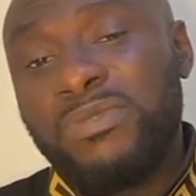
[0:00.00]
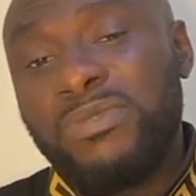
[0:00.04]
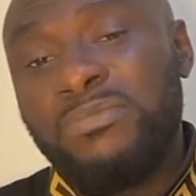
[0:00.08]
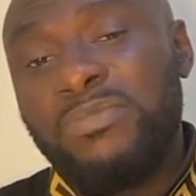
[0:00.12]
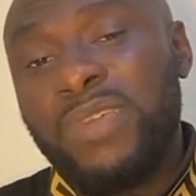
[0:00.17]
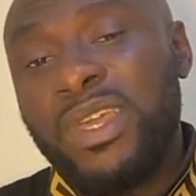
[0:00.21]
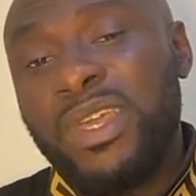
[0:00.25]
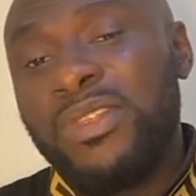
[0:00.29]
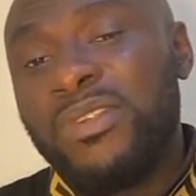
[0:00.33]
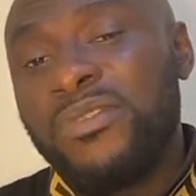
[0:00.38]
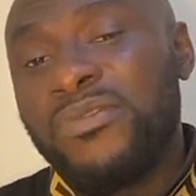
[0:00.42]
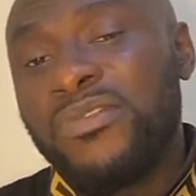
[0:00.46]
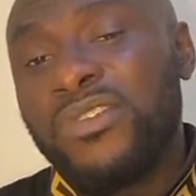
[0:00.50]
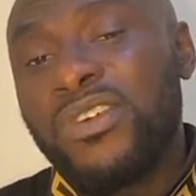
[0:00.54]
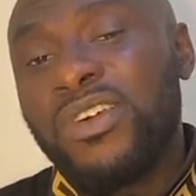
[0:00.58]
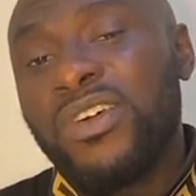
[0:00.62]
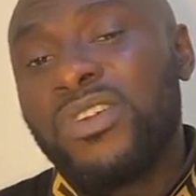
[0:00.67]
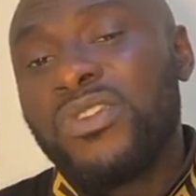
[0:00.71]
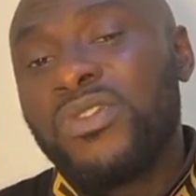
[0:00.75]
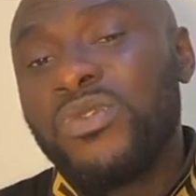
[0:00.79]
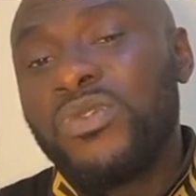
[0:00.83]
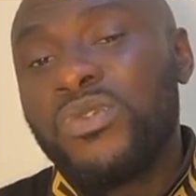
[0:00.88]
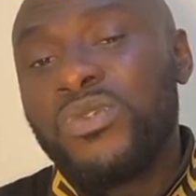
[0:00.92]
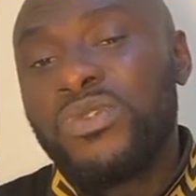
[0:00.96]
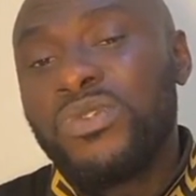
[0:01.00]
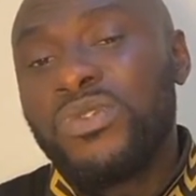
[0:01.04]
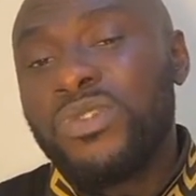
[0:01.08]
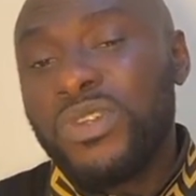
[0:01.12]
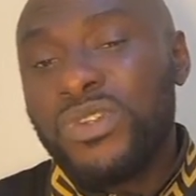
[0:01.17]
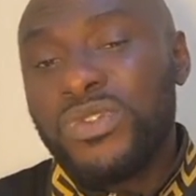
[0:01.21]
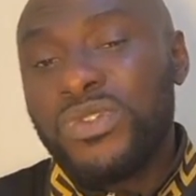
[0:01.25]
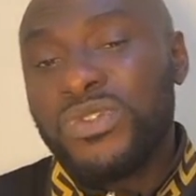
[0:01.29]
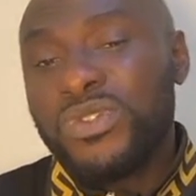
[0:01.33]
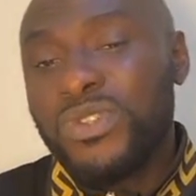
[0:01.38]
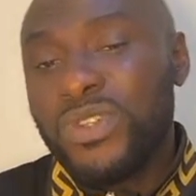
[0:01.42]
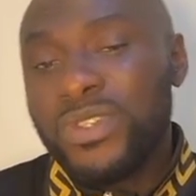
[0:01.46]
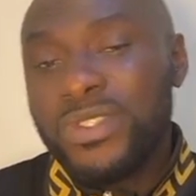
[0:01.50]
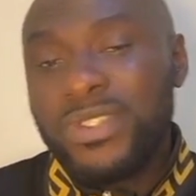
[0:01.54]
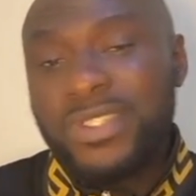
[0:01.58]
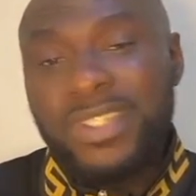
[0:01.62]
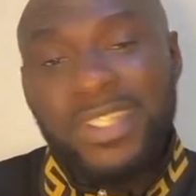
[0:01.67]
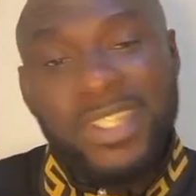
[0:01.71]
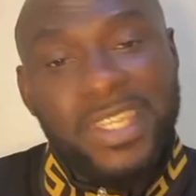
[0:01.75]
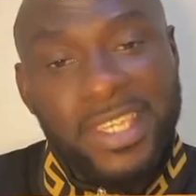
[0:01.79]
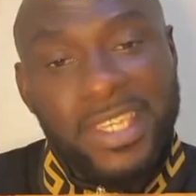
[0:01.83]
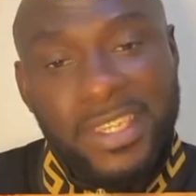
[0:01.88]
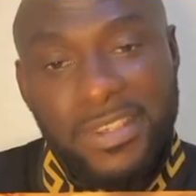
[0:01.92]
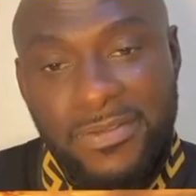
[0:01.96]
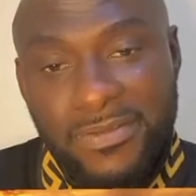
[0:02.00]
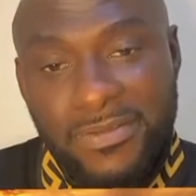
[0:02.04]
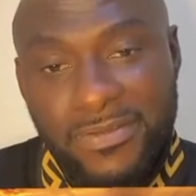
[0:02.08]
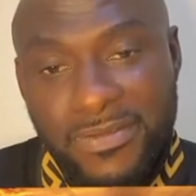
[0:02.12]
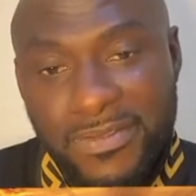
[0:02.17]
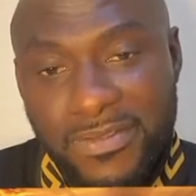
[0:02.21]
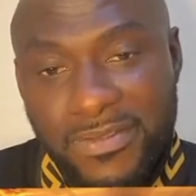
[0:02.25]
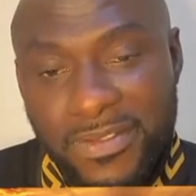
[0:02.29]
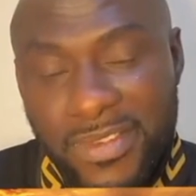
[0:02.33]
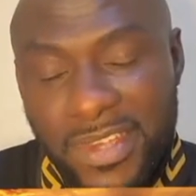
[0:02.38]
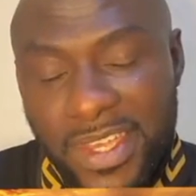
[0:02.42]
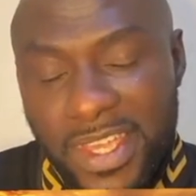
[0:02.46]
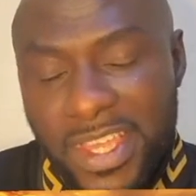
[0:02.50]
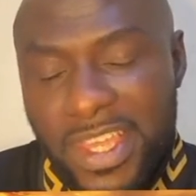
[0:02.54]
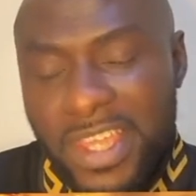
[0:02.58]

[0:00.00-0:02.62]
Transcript: to men of God who does not give.